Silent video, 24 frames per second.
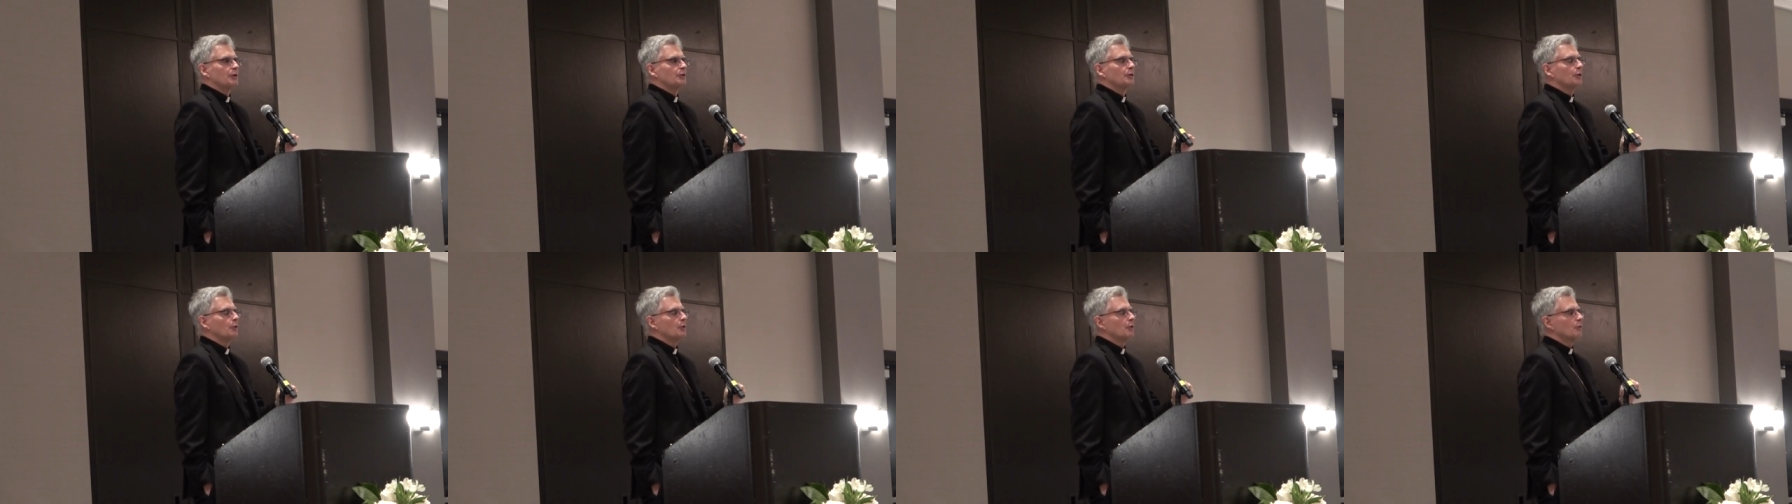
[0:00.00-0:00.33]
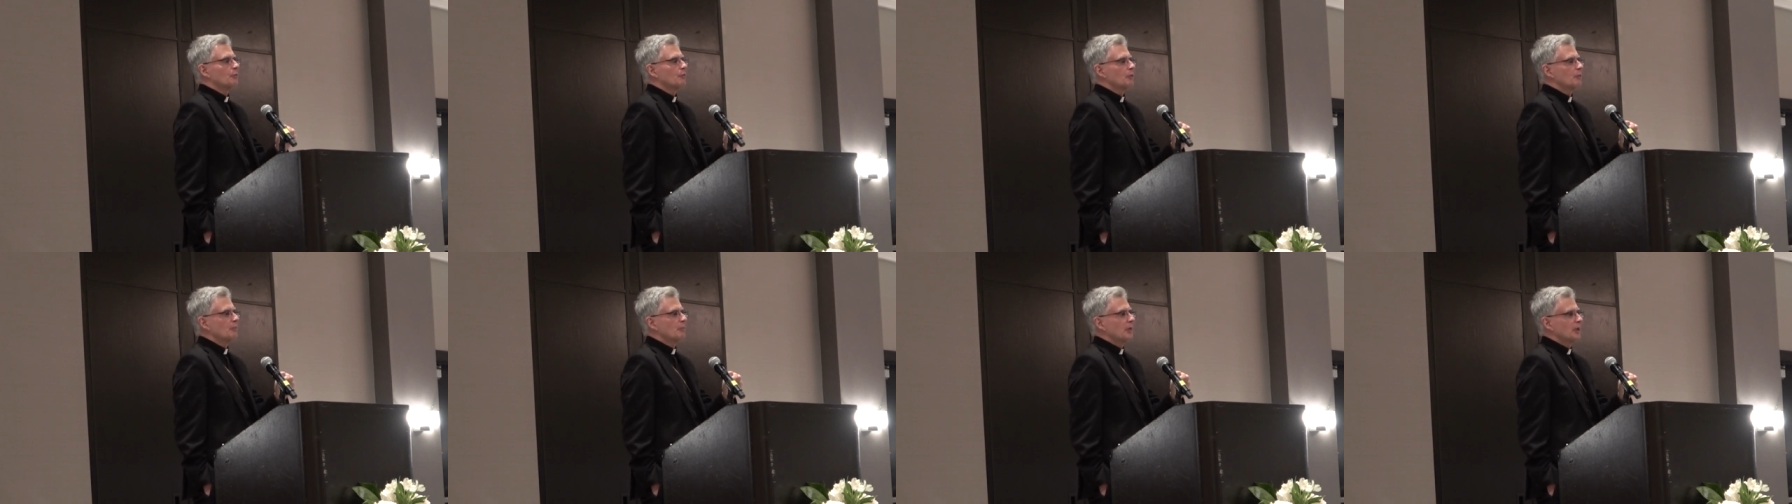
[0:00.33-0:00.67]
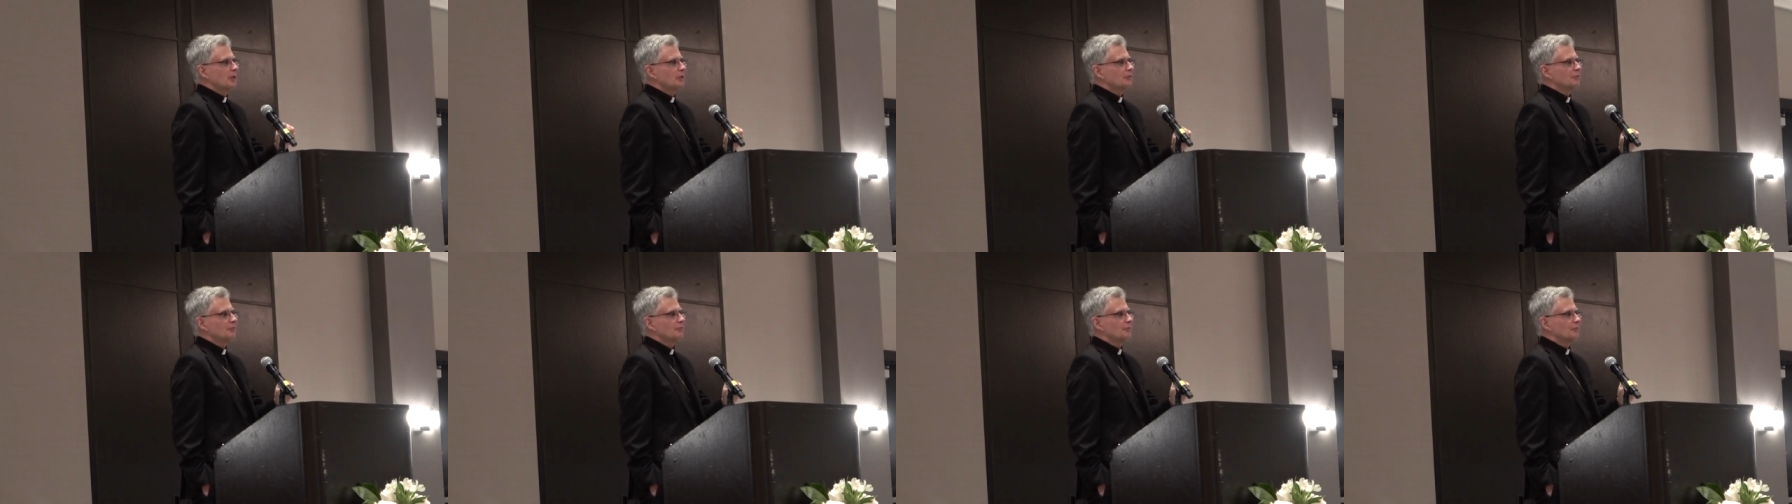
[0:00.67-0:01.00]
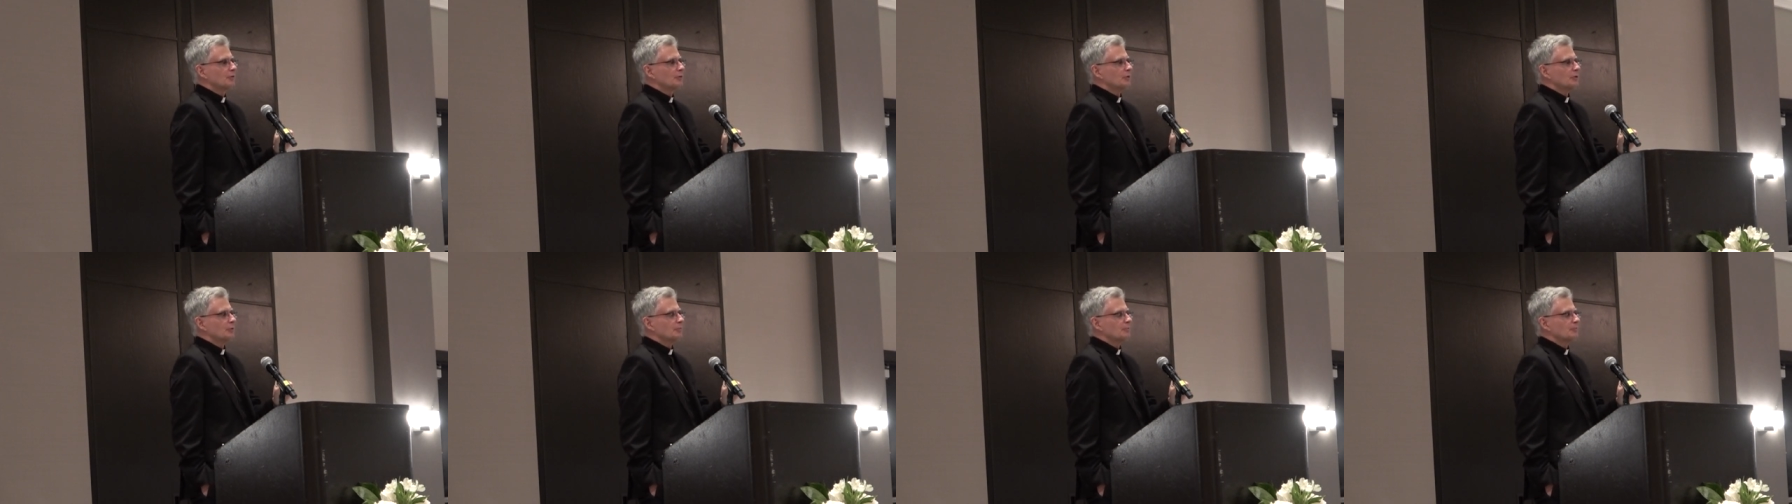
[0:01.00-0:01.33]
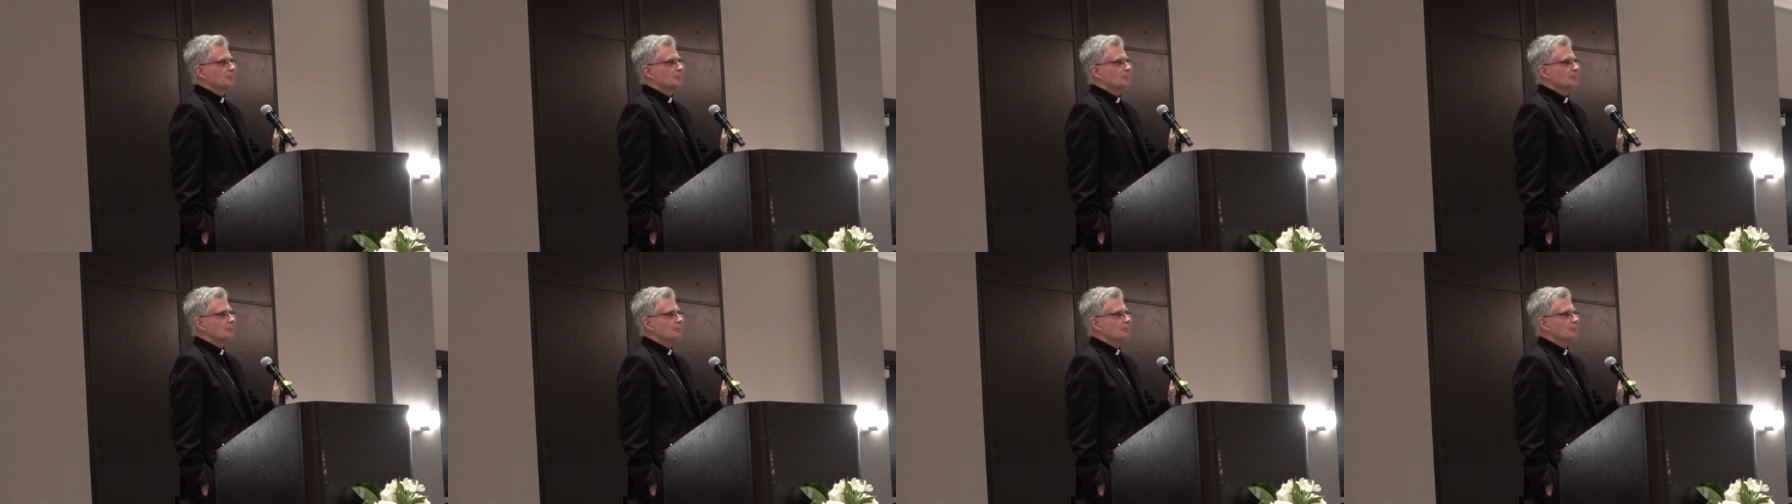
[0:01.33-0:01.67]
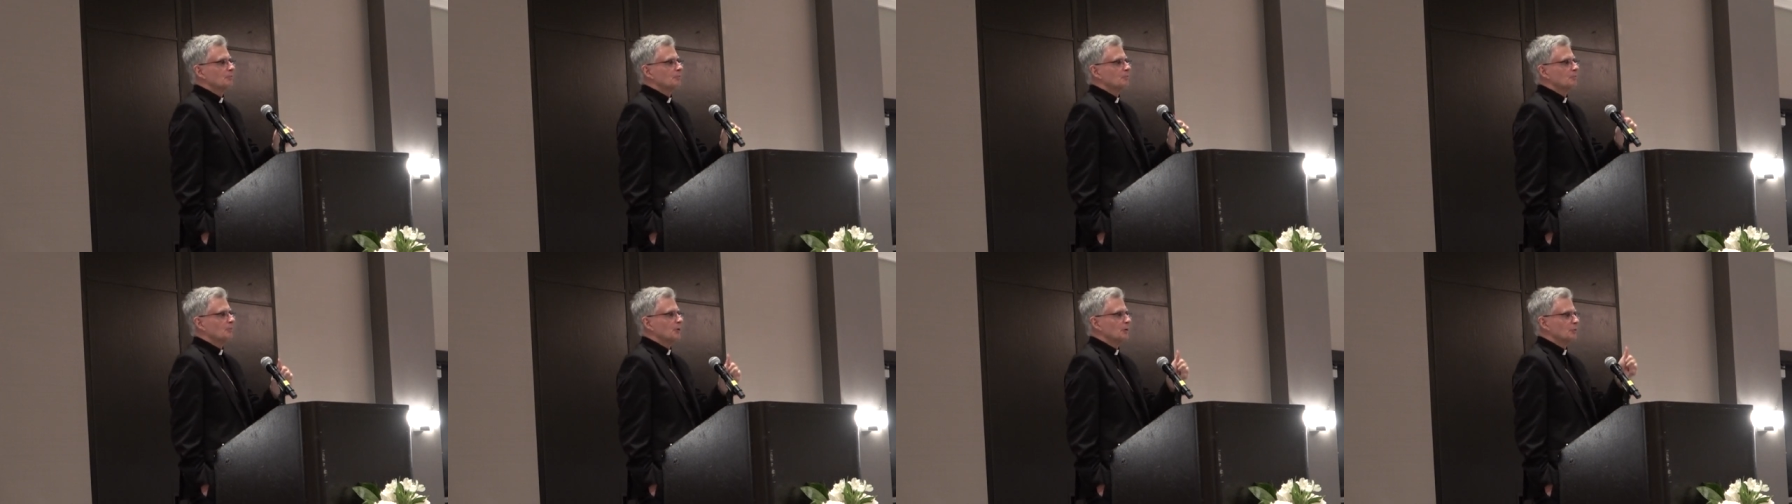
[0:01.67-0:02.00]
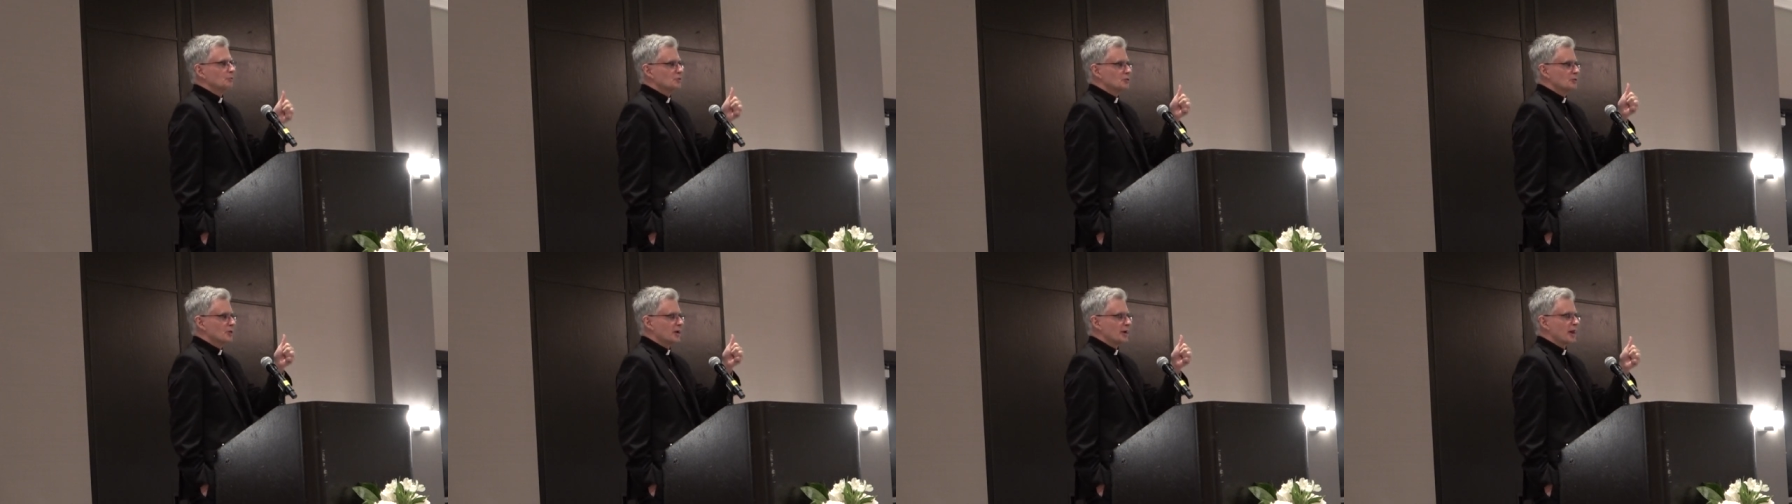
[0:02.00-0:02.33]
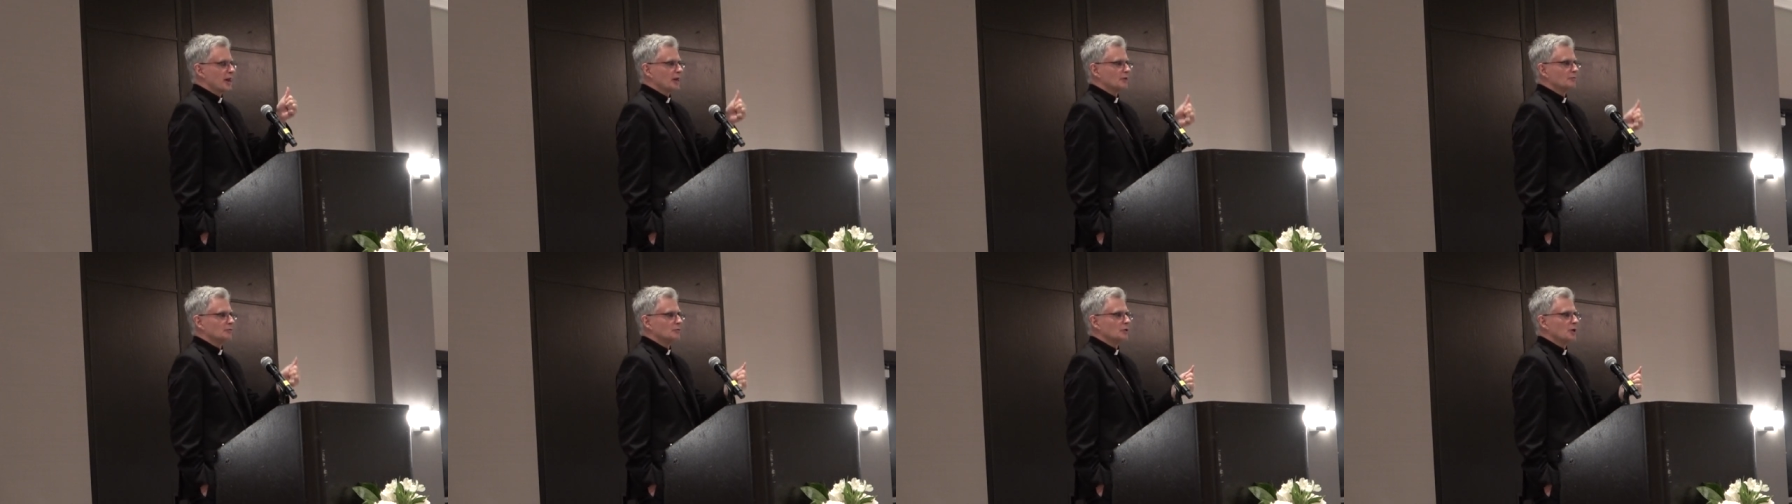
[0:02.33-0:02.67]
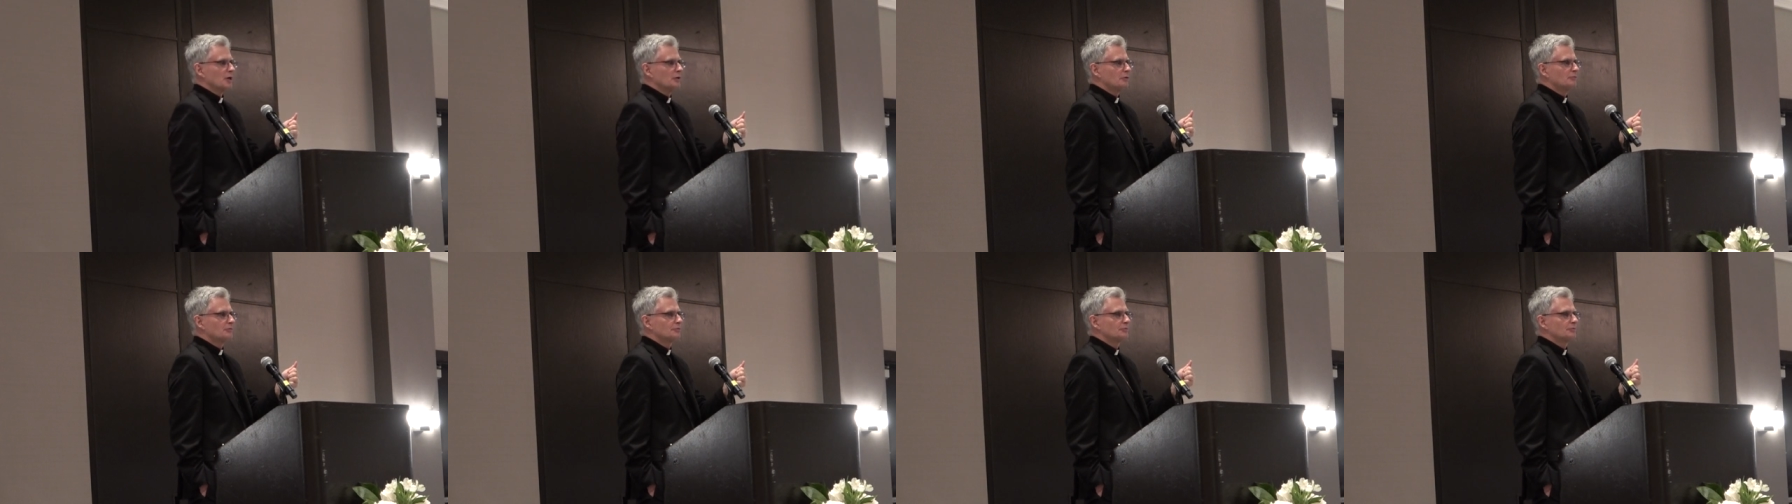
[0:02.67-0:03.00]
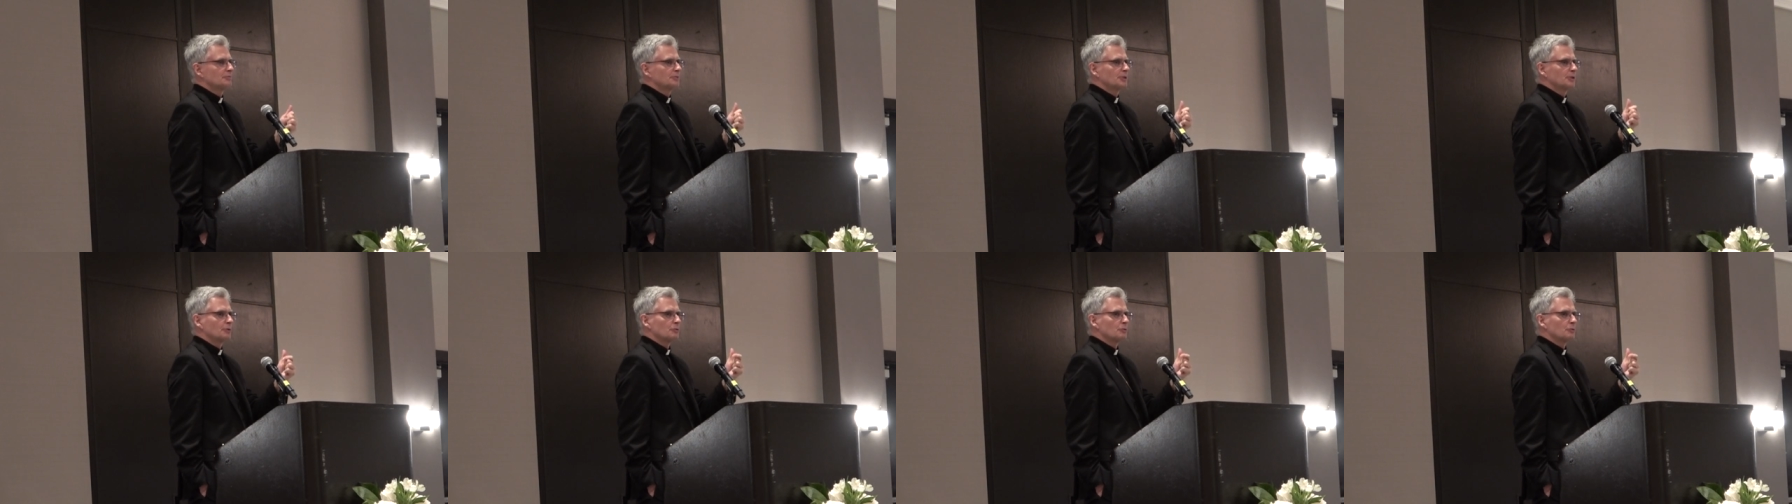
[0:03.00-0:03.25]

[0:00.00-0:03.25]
No, he remained firm. It was done out of love,